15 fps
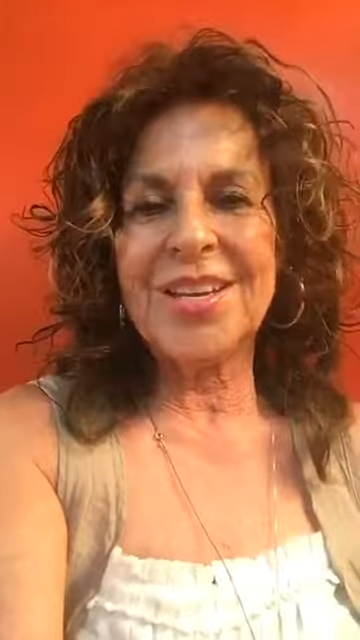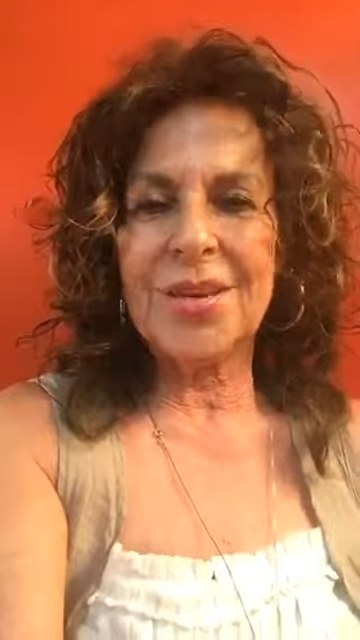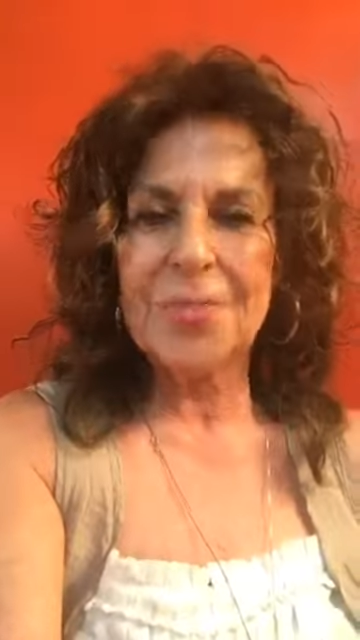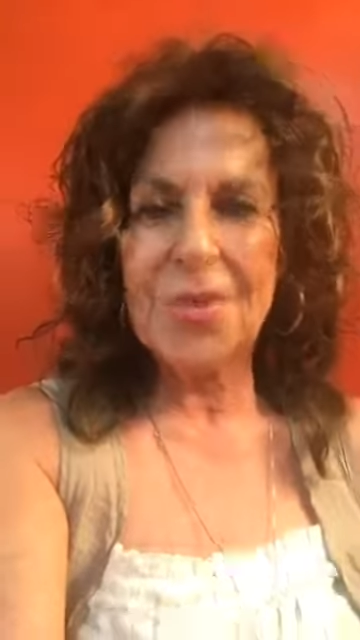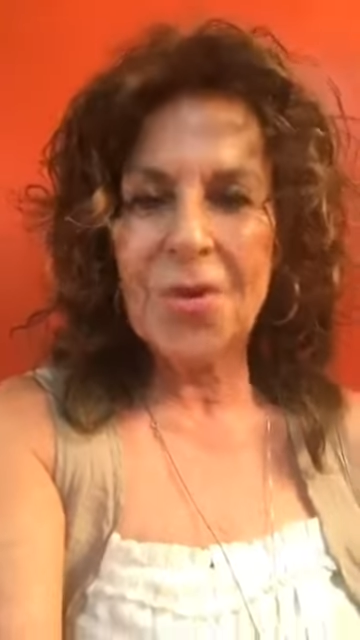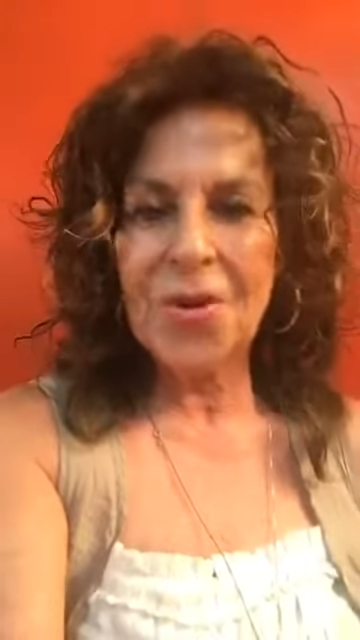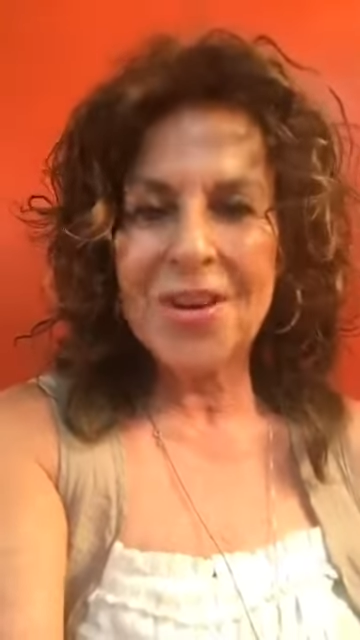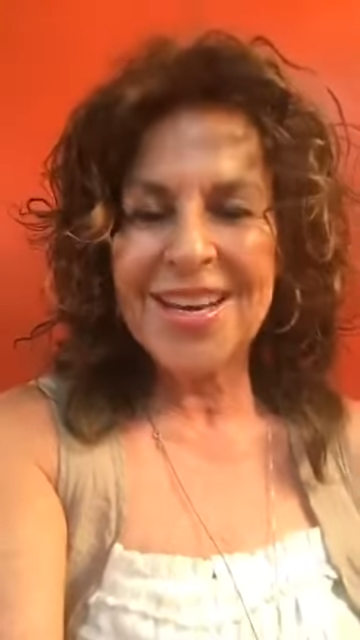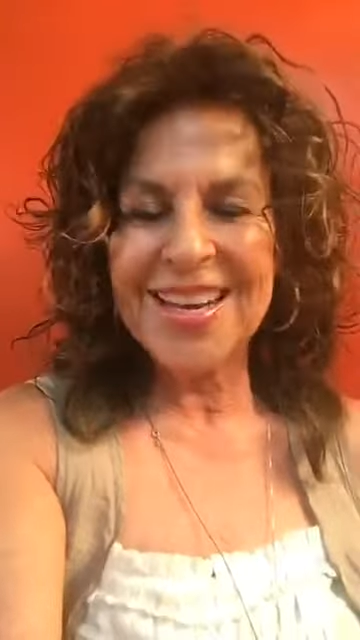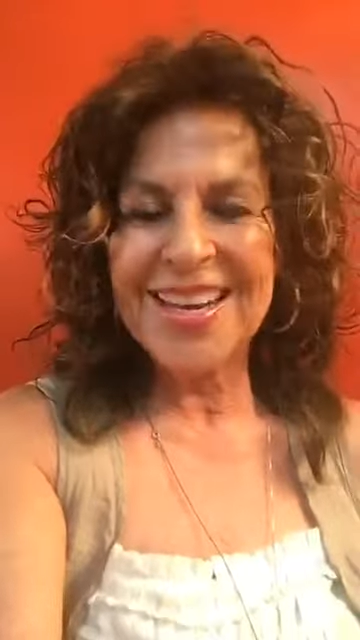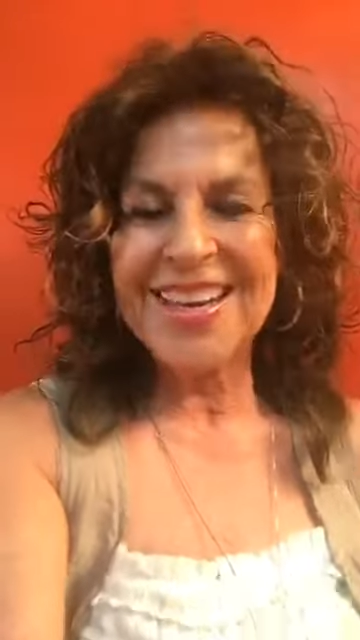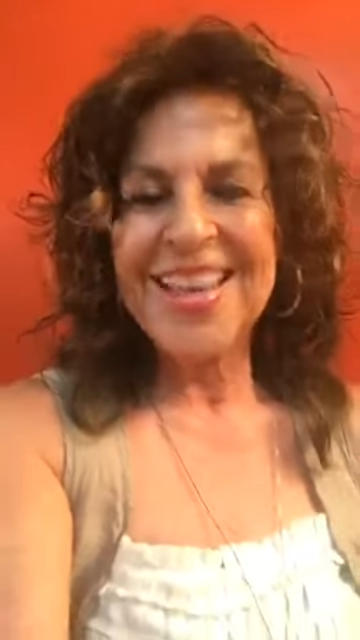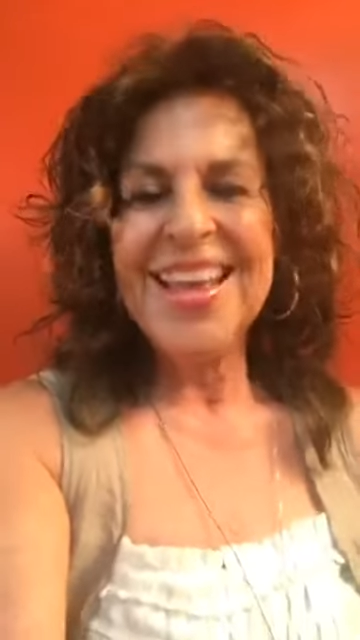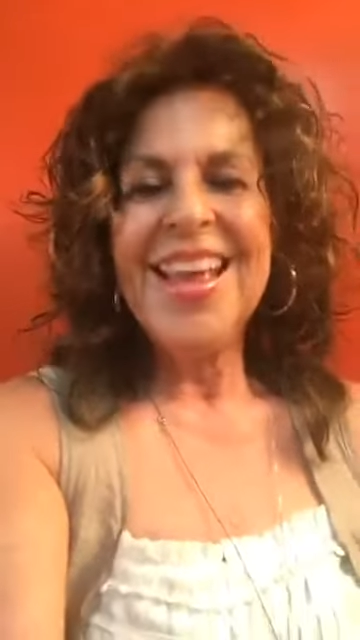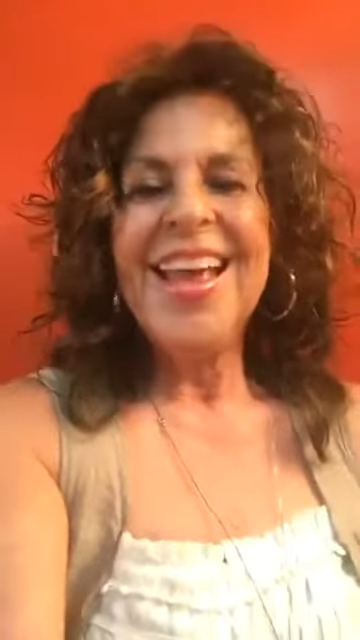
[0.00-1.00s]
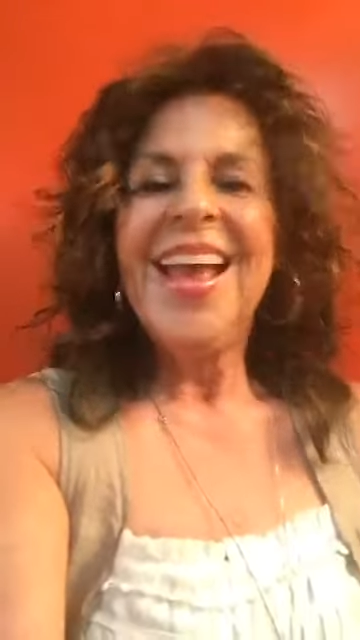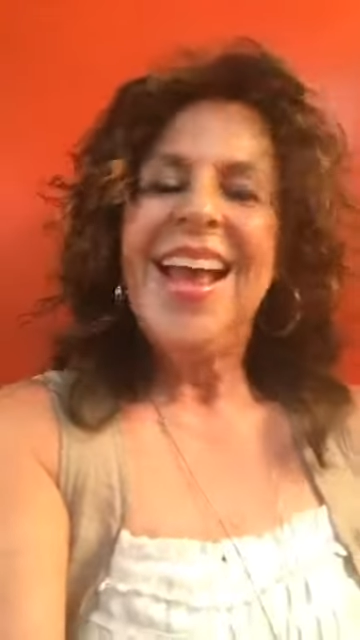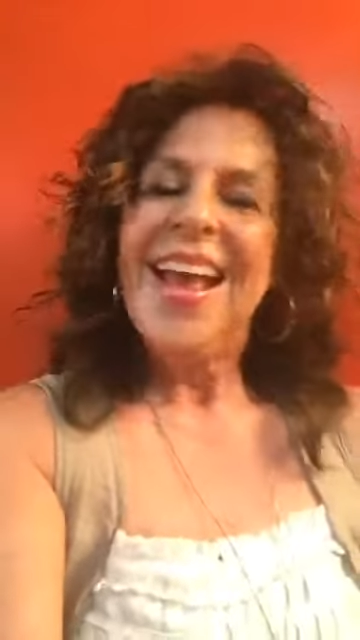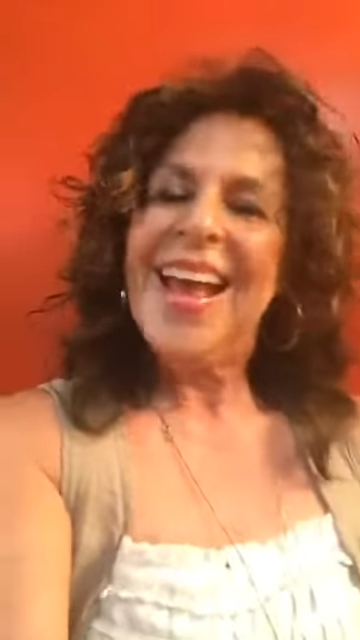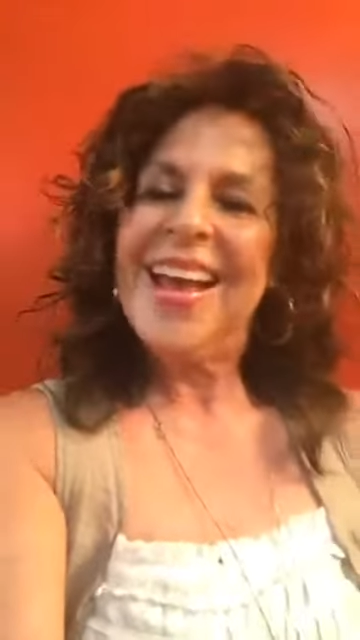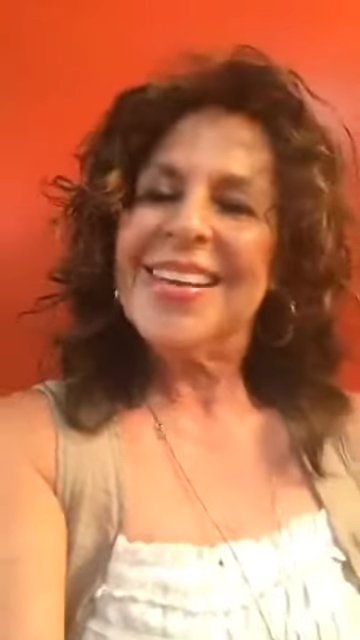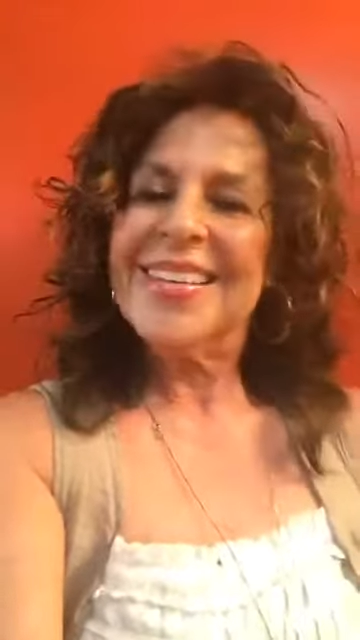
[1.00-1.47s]
community,
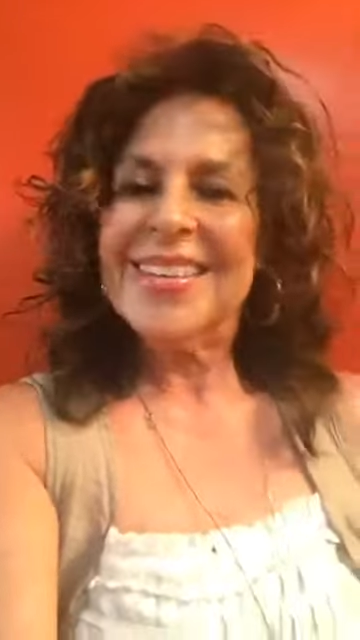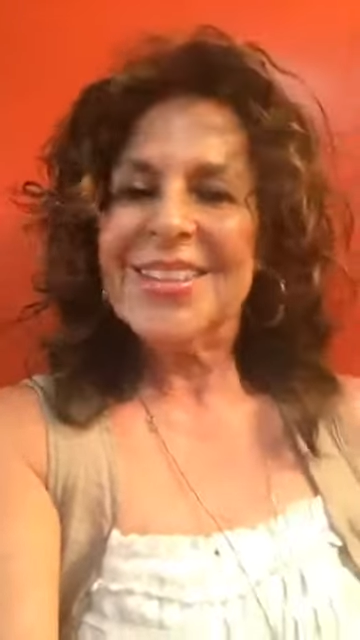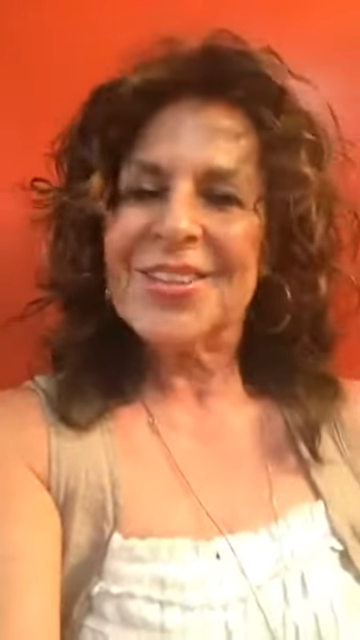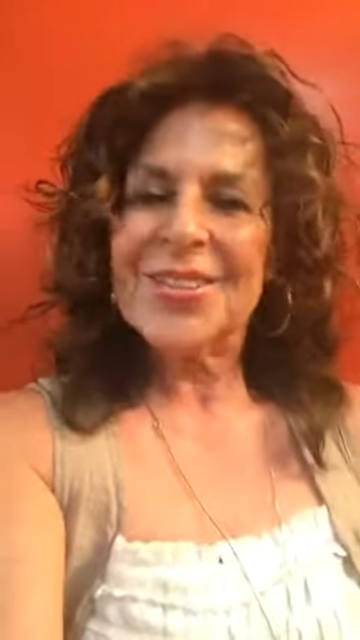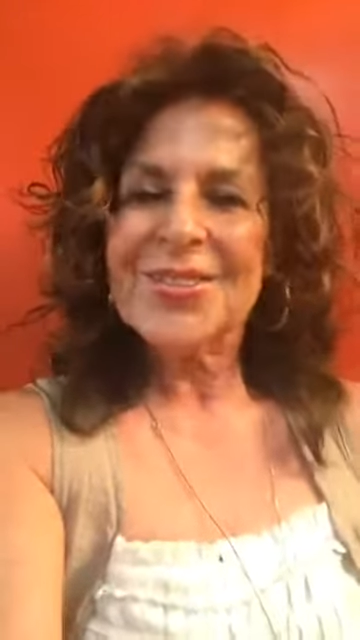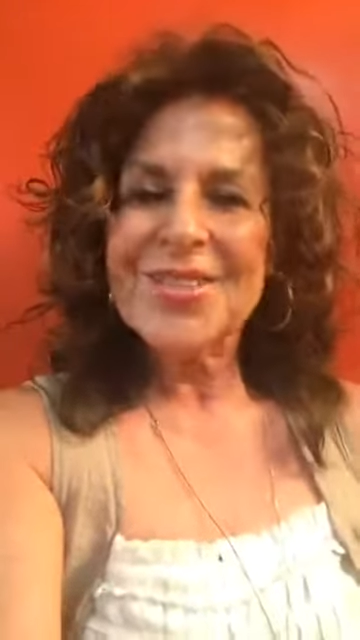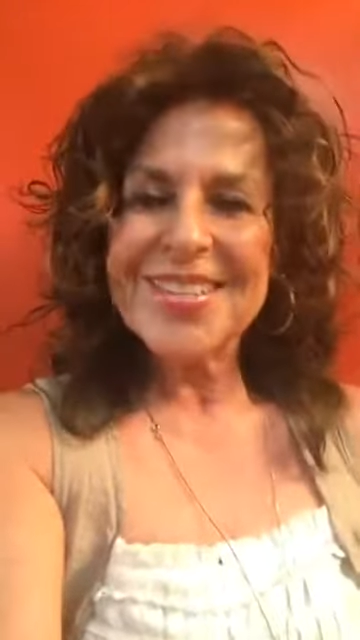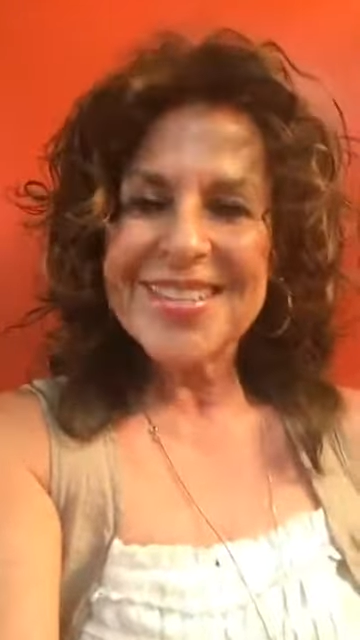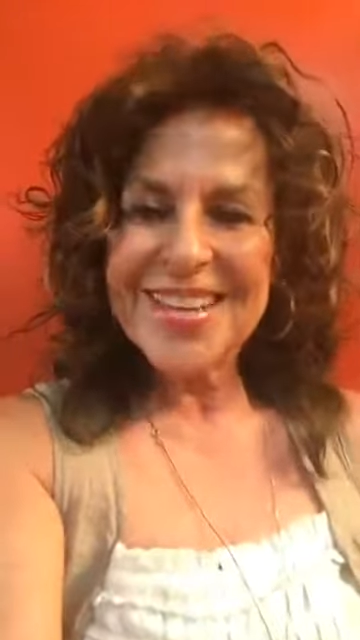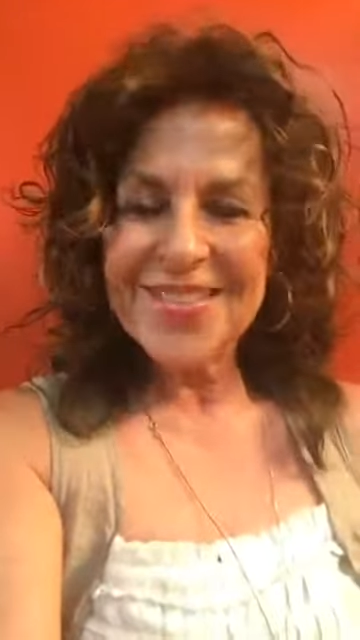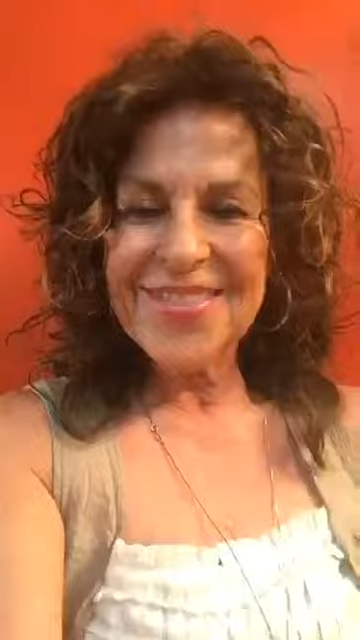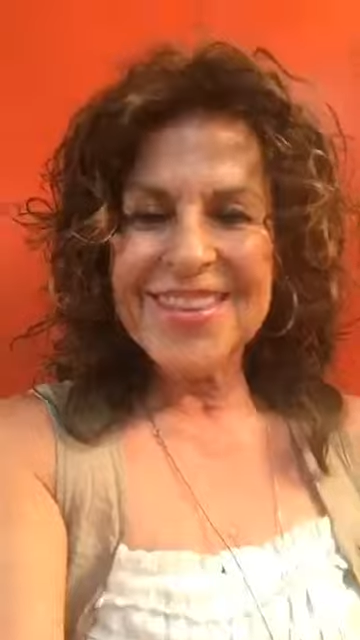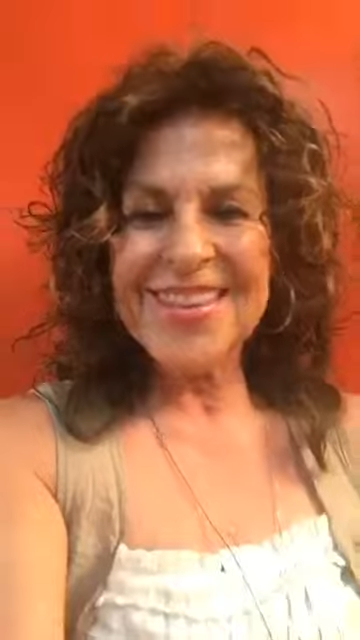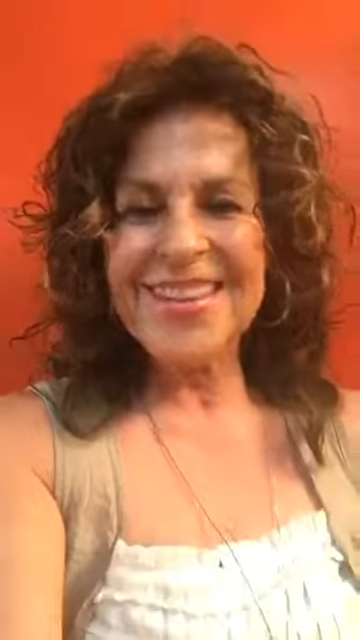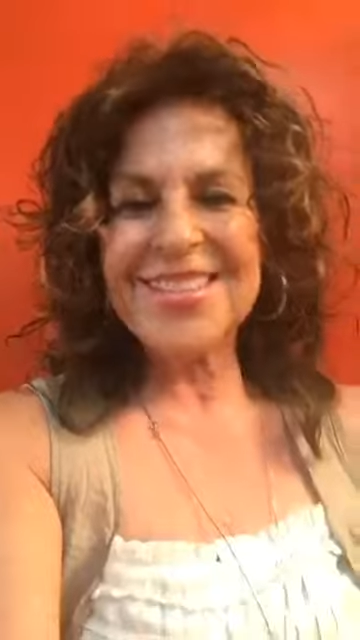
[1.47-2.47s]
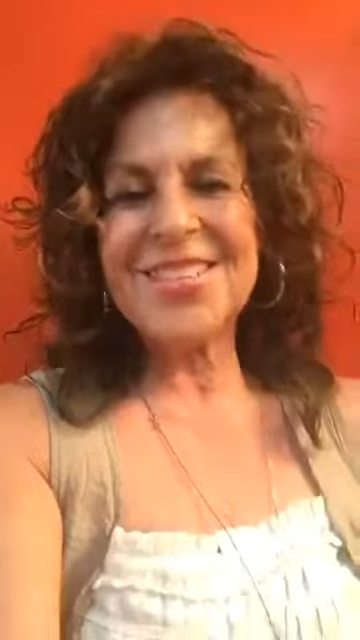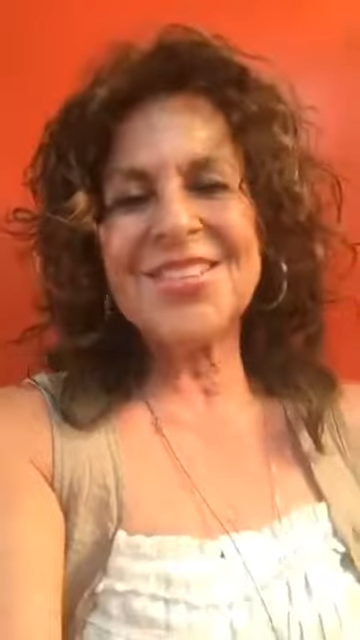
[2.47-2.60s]
and inclusivity.